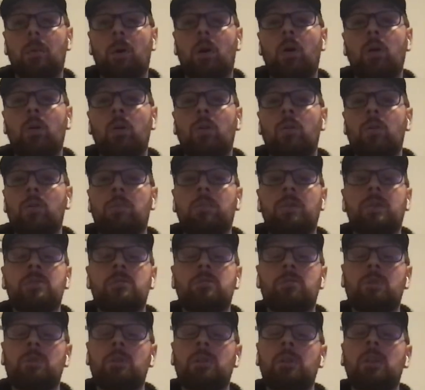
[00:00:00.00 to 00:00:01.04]
all
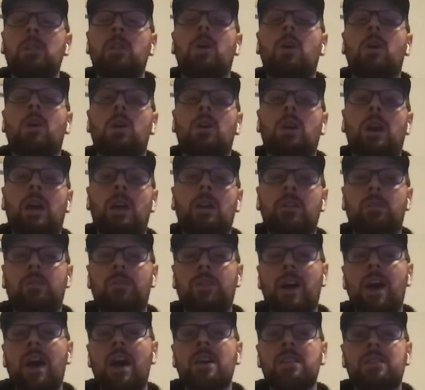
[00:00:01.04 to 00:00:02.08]
over the place, really long
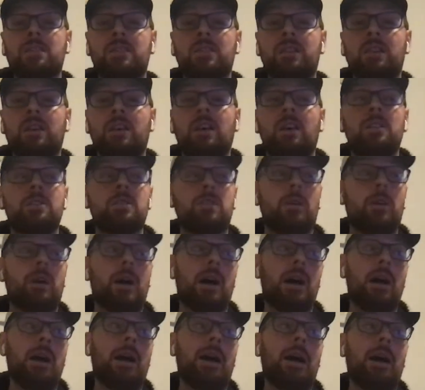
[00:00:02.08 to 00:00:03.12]
and fast.
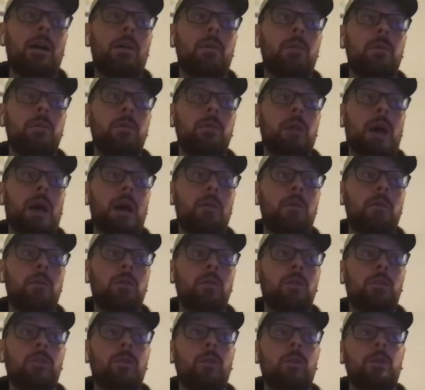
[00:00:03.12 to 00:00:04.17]
So I would
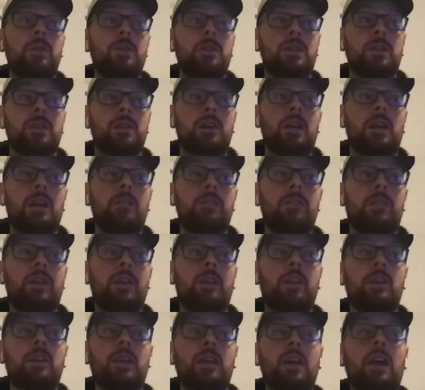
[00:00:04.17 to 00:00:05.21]
look forward to,
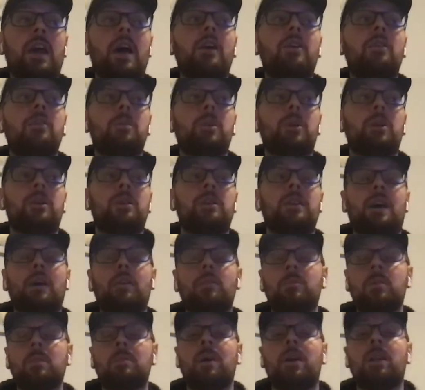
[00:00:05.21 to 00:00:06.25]
if they could get
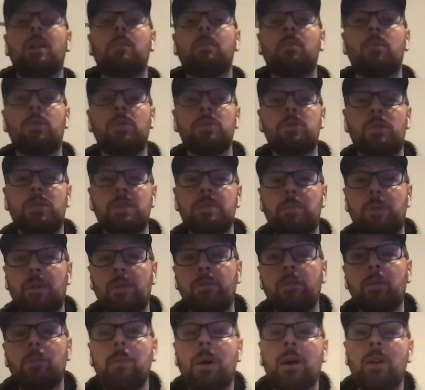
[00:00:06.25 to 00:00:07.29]
Halliburton, that would be my number 1
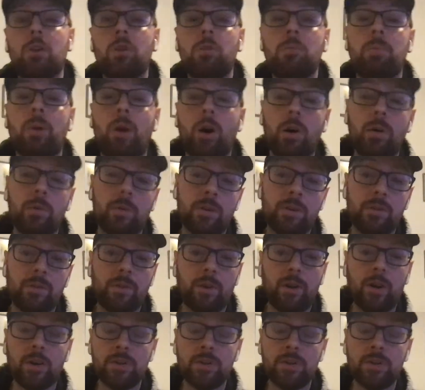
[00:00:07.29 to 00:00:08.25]
choice. But if LaMelo Ball